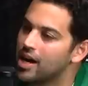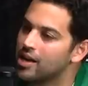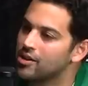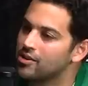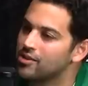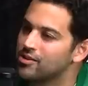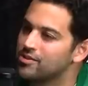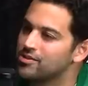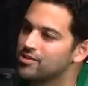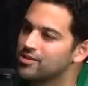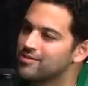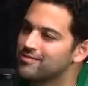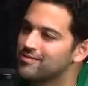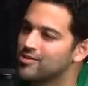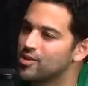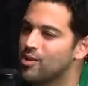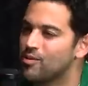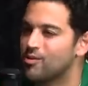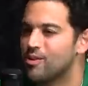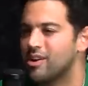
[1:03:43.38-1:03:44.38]
don't know.
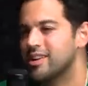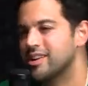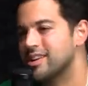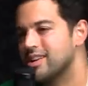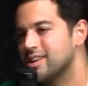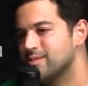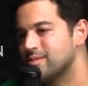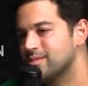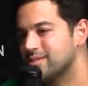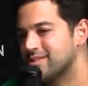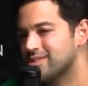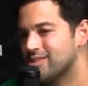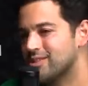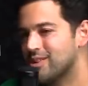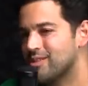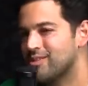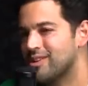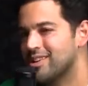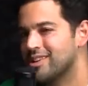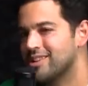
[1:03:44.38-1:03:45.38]
Do I want to keep? Do I
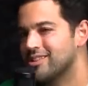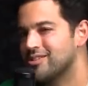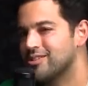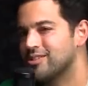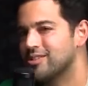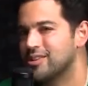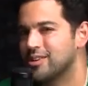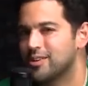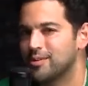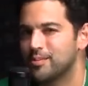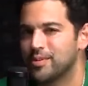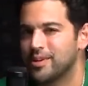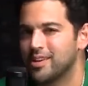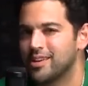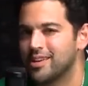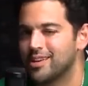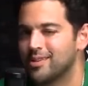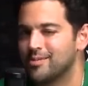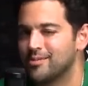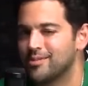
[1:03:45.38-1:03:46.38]
want to go to compete
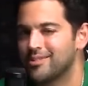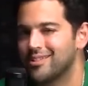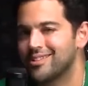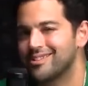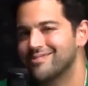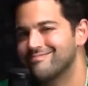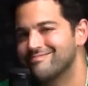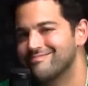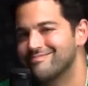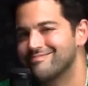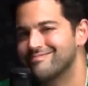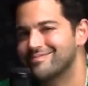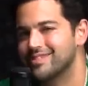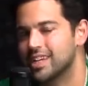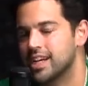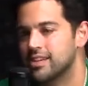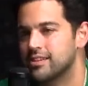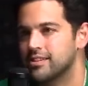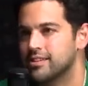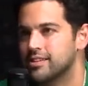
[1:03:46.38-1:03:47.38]
anymore?
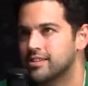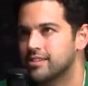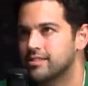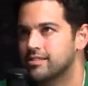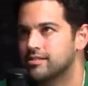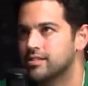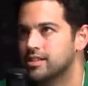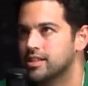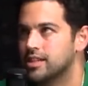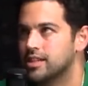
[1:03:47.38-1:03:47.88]
I don't know